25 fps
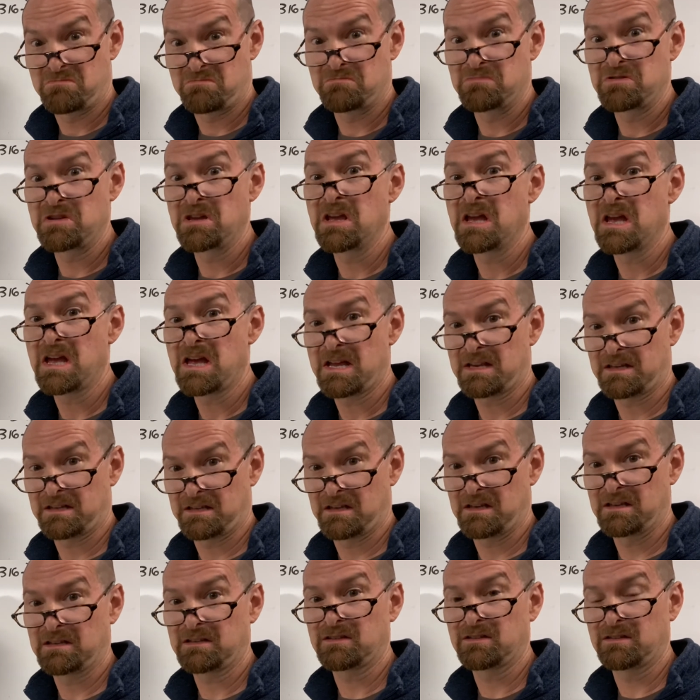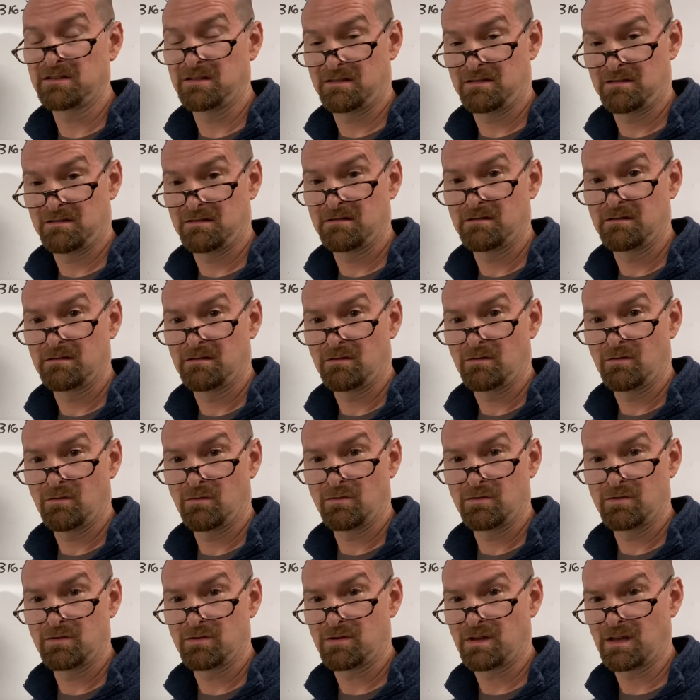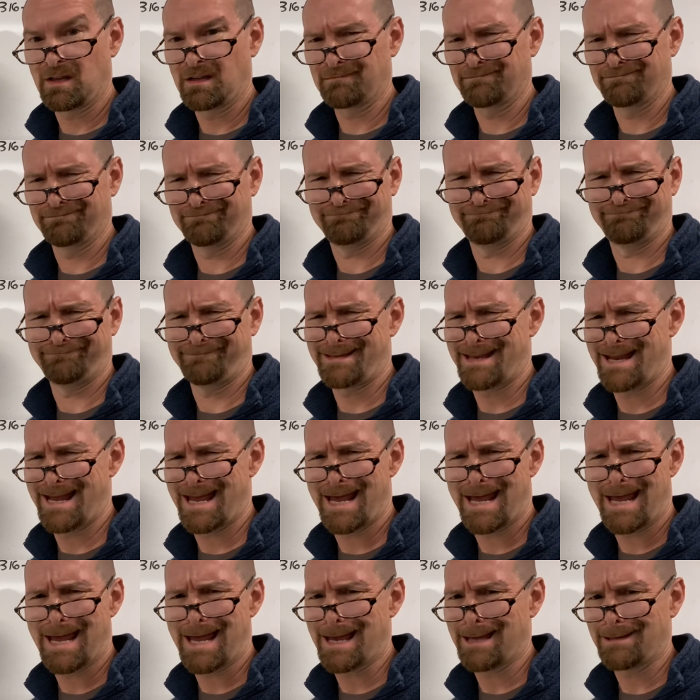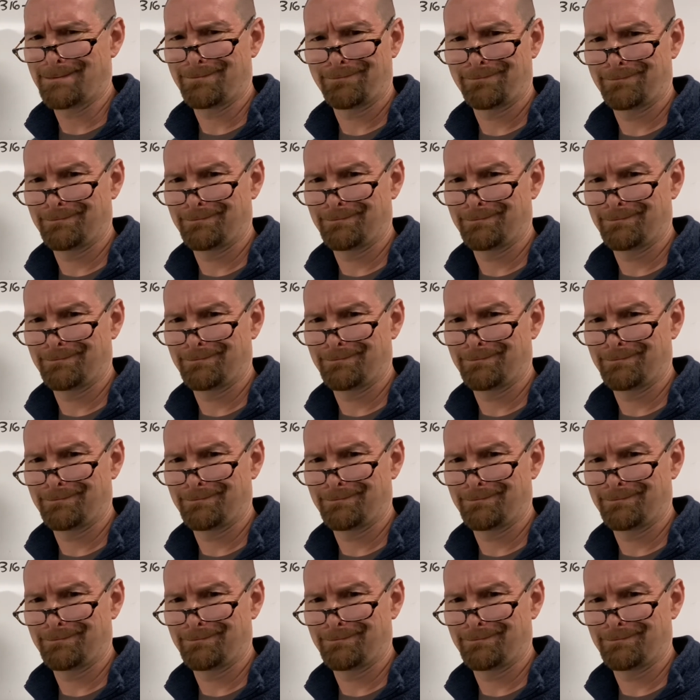yeah, it is? Or did you think, nah?